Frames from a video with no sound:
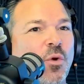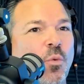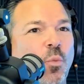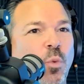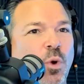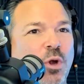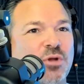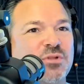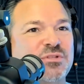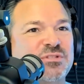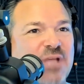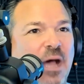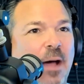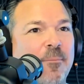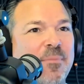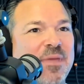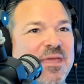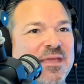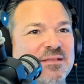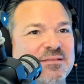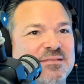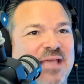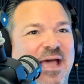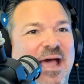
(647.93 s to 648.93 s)
We're
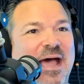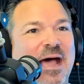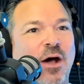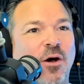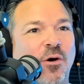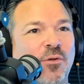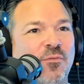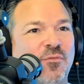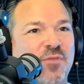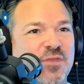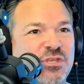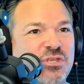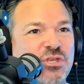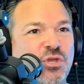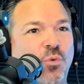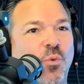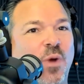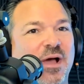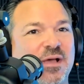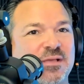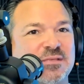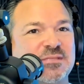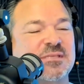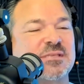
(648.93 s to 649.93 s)
dumbing down the
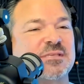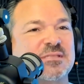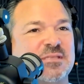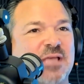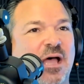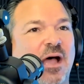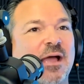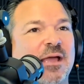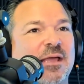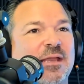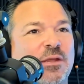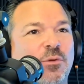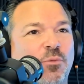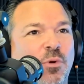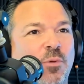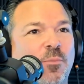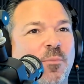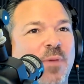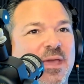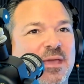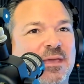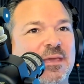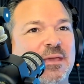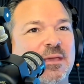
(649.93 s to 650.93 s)
U.S. society. We're
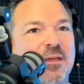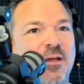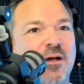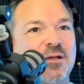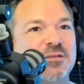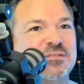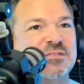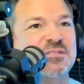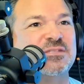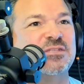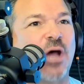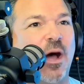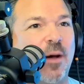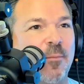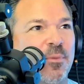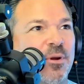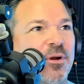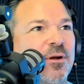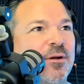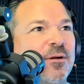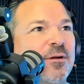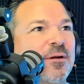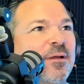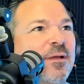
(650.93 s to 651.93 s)
making us
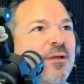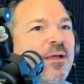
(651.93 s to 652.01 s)
dumber.